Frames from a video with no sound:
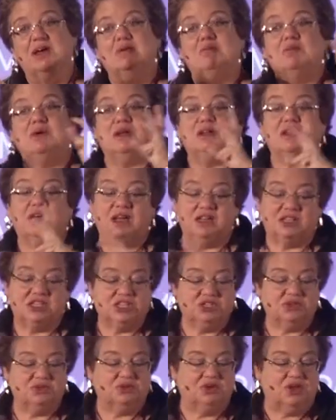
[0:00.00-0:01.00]
but not
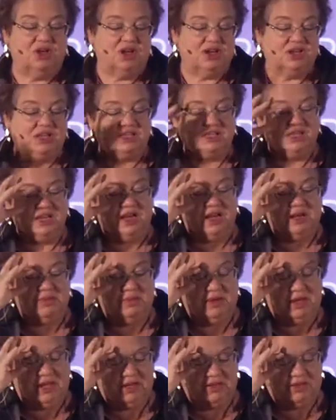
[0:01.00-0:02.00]
too long a time
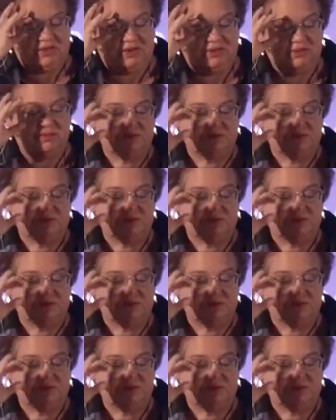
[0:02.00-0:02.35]
either.